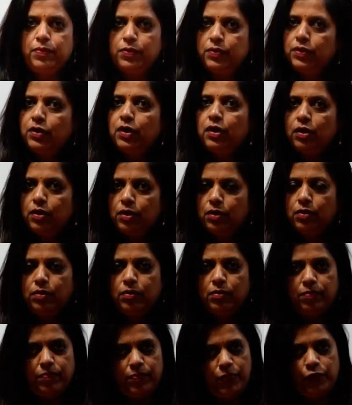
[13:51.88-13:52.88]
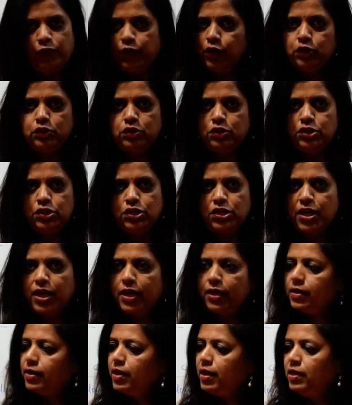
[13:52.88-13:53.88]
the photosynthetic
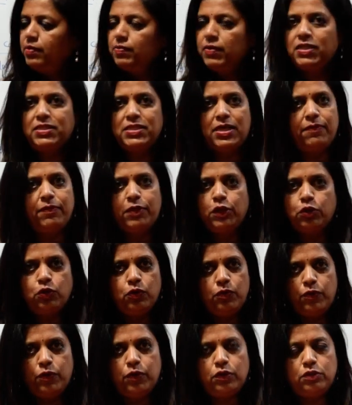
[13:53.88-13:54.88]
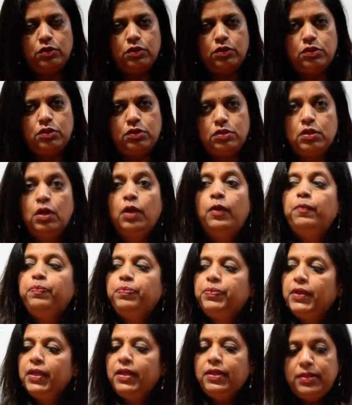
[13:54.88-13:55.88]
character, animals having no photosynthesis.
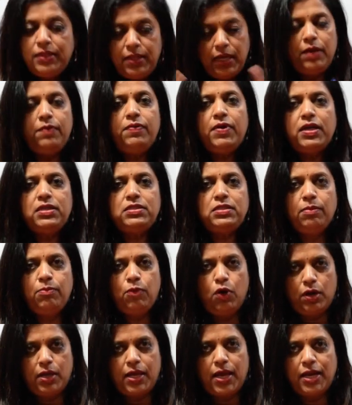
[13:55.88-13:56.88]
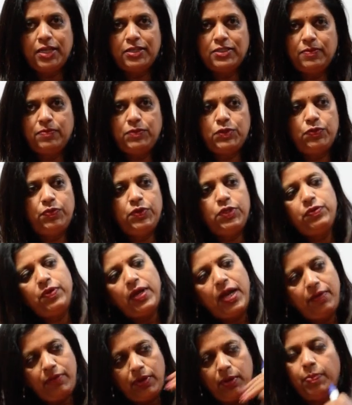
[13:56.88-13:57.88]
There were some organisms which were
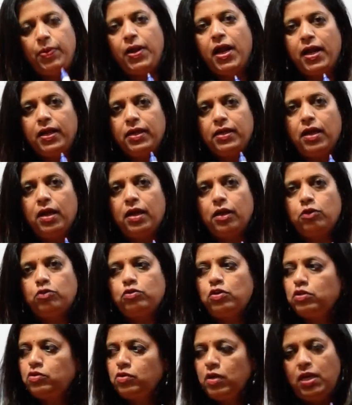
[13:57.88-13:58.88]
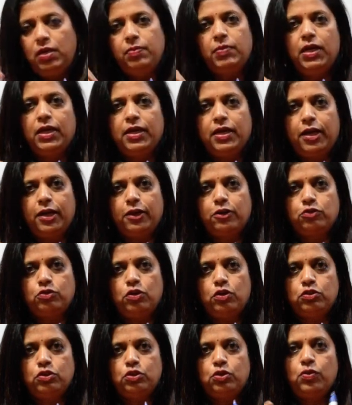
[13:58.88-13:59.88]
having plant characters also, animal characters
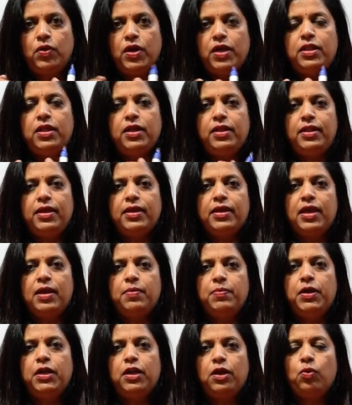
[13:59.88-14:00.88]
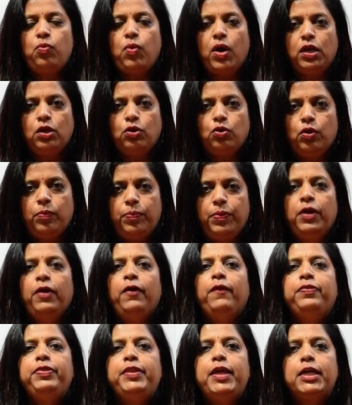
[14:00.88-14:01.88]
also. Together they came under one group
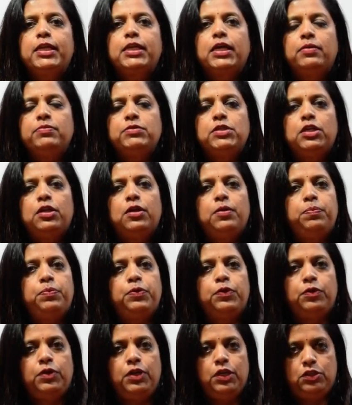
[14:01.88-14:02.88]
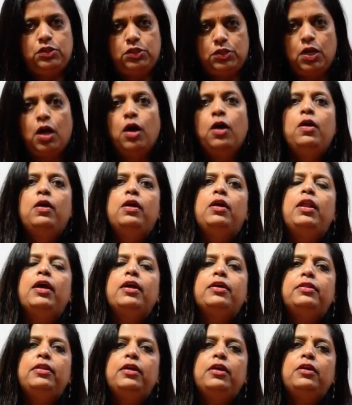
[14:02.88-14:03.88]
that comes under Protista.
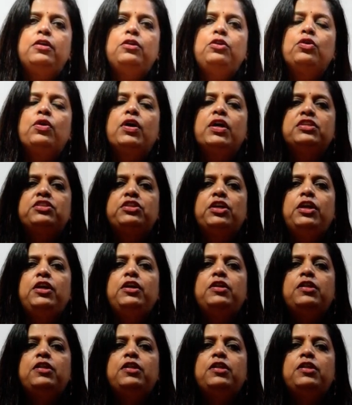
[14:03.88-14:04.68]
Like you can study